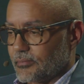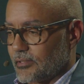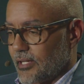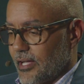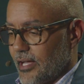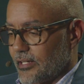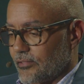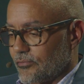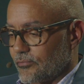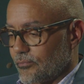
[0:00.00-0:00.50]

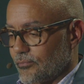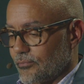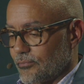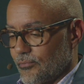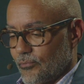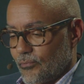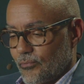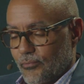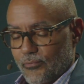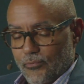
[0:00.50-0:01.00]
kind of
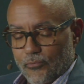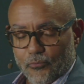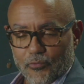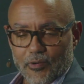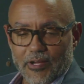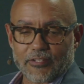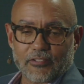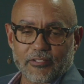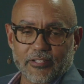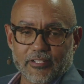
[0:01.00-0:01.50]

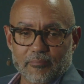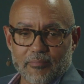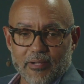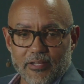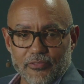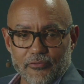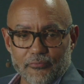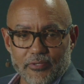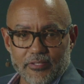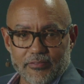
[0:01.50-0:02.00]
regulated by
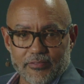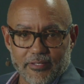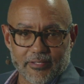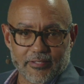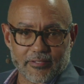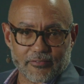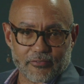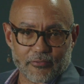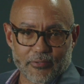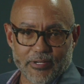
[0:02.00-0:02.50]
three
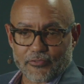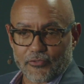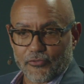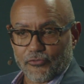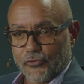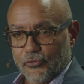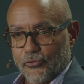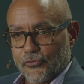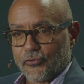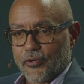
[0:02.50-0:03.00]
things, right? There's
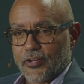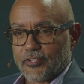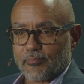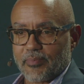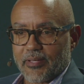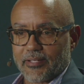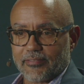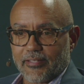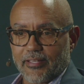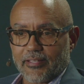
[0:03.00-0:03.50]
user
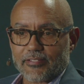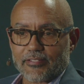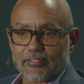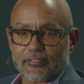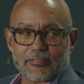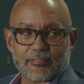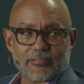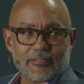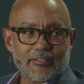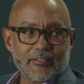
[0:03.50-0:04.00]

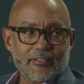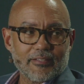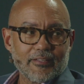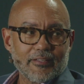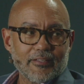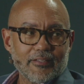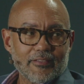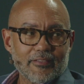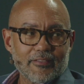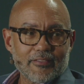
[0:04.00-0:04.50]
expectation,
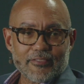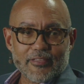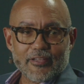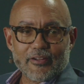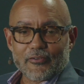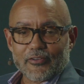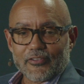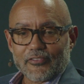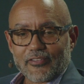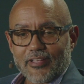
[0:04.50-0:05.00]

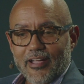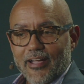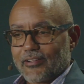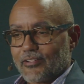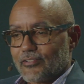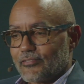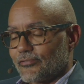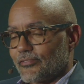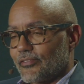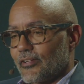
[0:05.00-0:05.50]
there is kind
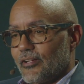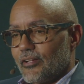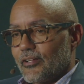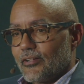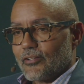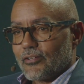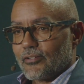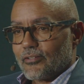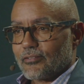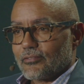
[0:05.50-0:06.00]
of
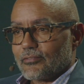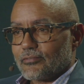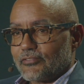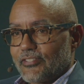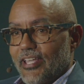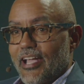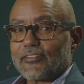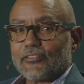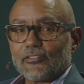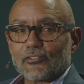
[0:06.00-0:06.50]

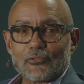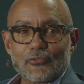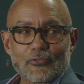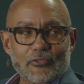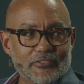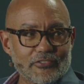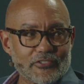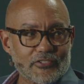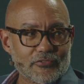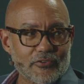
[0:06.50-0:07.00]
technical
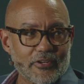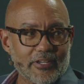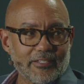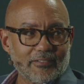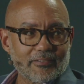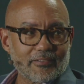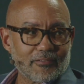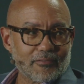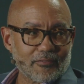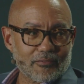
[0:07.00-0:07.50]
constraint,
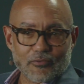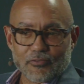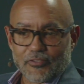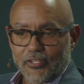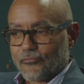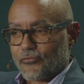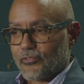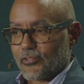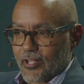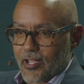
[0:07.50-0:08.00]

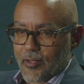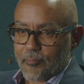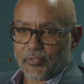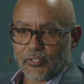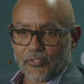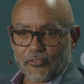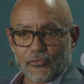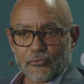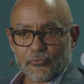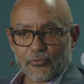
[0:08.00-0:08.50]
different
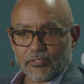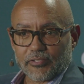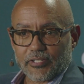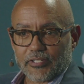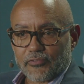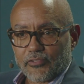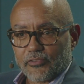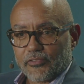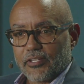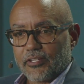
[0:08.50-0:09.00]
companies doing
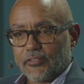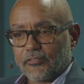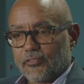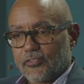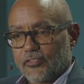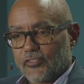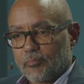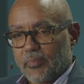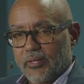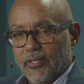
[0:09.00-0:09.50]
different things in the
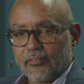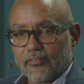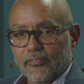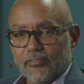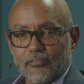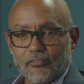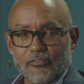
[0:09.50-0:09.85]
space, and there's